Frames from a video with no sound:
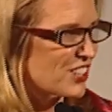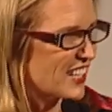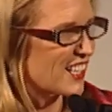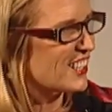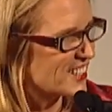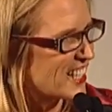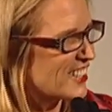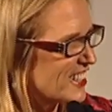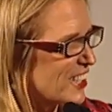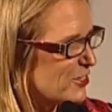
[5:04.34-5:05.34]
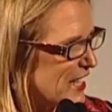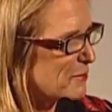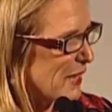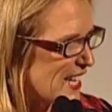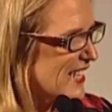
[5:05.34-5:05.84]
took out her telltale
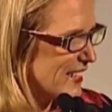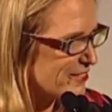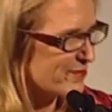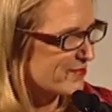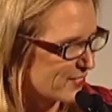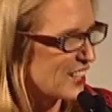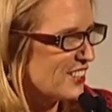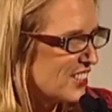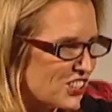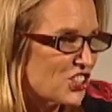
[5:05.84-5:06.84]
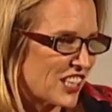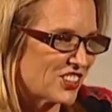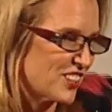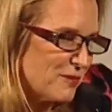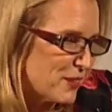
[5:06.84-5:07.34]
red pen and wrote a
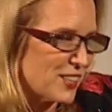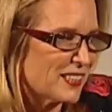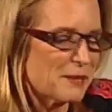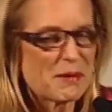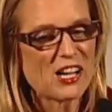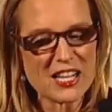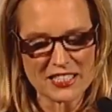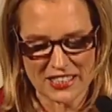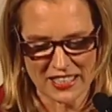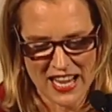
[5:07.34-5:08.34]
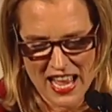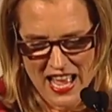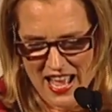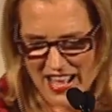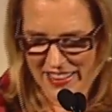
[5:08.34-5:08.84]
suggestion, put it in the box.
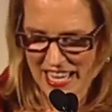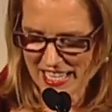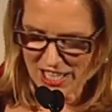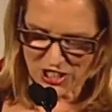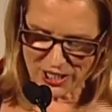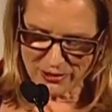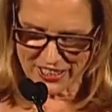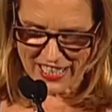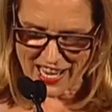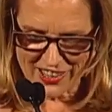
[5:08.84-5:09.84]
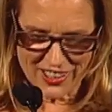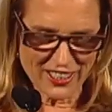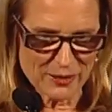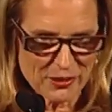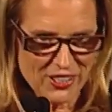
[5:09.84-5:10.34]
And then uh, she was
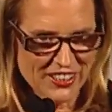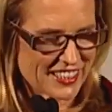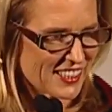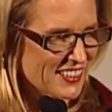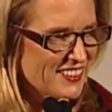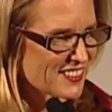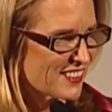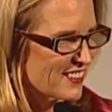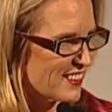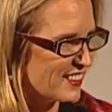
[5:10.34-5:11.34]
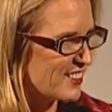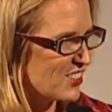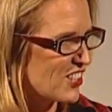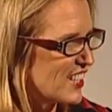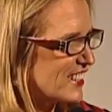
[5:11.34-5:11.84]
gathering up all the kids and the
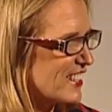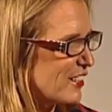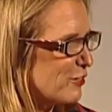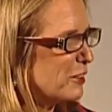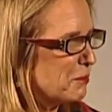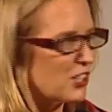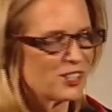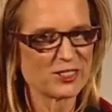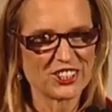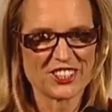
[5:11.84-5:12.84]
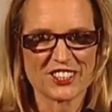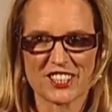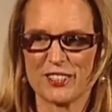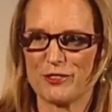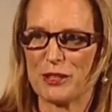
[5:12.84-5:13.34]
dogs and the football, which took
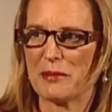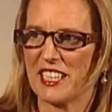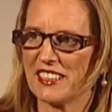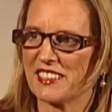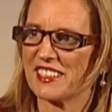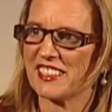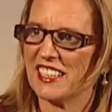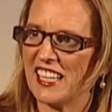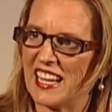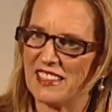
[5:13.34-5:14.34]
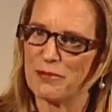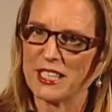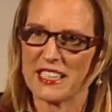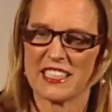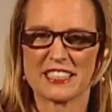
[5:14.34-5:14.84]
her a few minutes. And
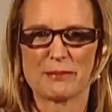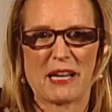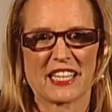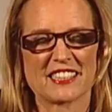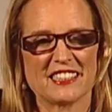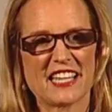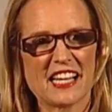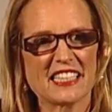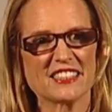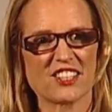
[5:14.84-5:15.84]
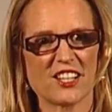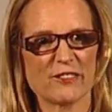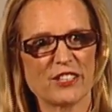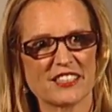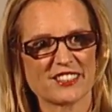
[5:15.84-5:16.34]
bringing us back to Daddy's
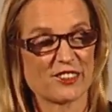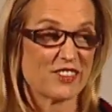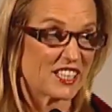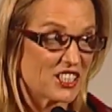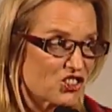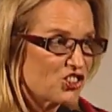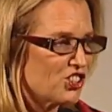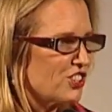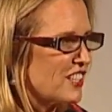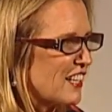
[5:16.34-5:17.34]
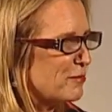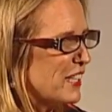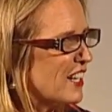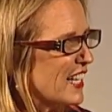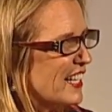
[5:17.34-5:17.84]
office, a very astute
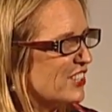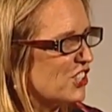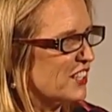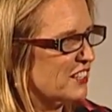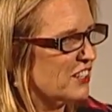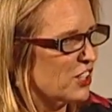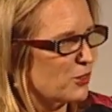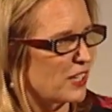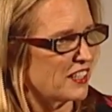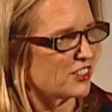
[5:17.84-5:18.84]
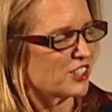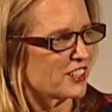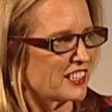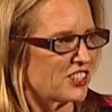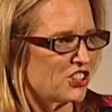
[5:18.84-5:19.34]
FBI agent went,
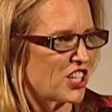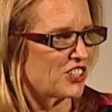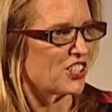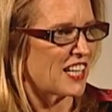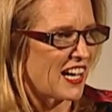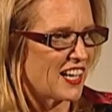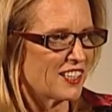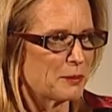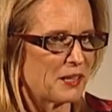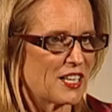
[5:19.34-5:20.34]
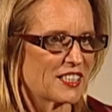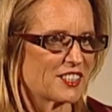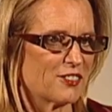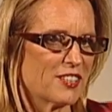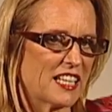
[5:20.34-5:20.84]
took the suggestion out of the
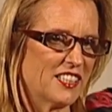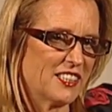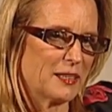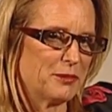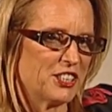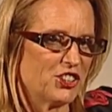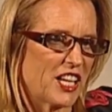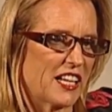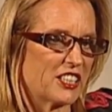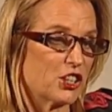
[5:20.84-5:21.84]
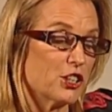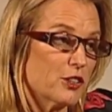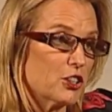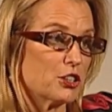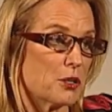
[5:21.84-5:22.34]
box and ran it up to J. Edgar
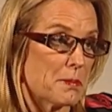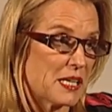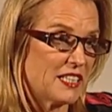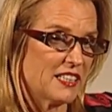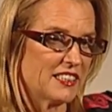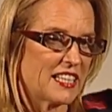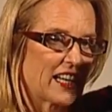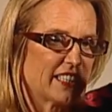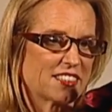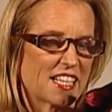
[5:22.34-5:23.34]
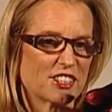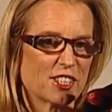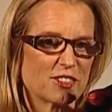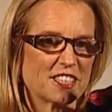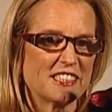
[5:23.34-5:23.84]
Hoover, who immediately had it sent
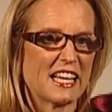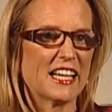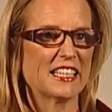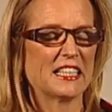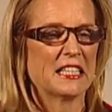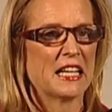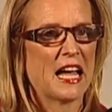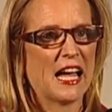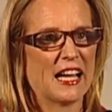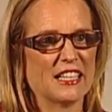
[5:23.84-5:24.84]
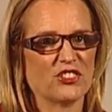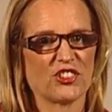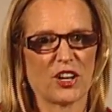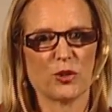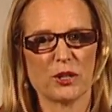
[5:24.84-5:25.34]
over to Daddy. And
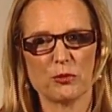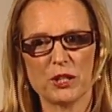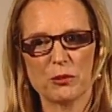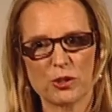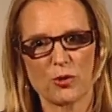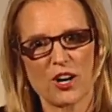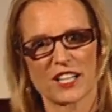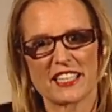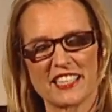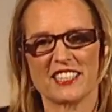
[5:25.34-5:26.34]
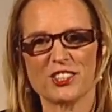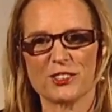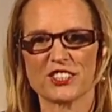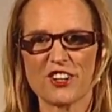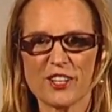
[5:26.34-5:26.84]
so when we were walking into
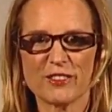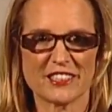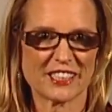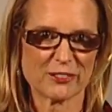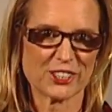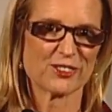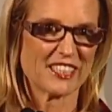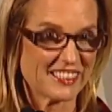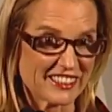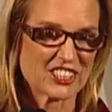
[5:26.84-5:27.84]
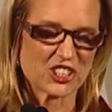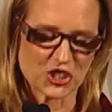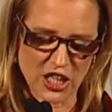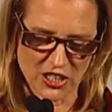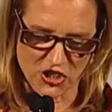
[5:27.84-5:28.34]
his office, he was reading the
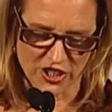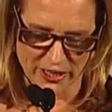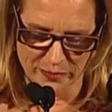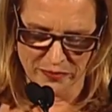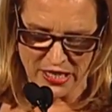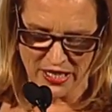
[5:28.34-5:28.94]
suggestion,